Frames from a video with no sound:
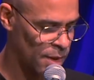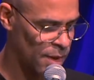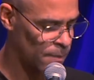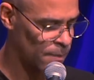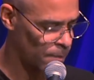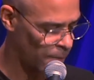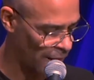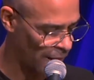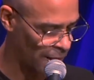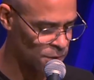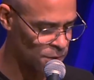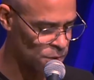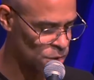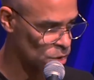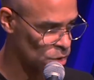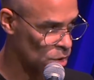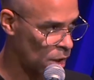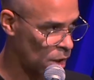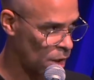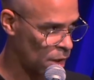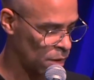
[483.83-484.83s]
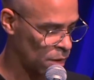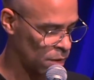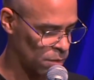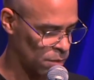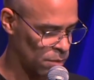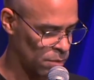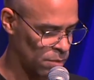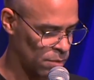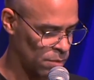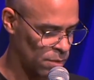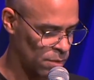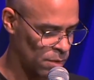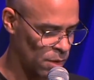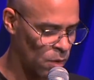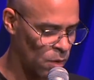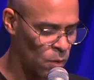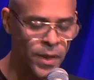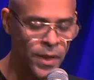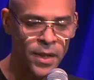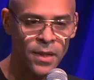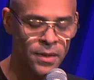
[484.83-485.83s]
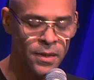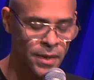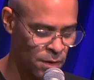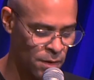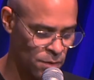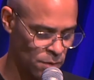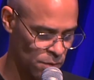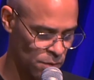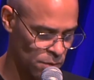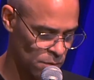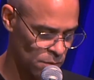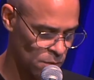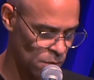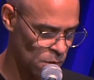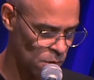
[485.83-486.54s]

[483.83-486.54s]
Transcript: And back in Chicago, a week later,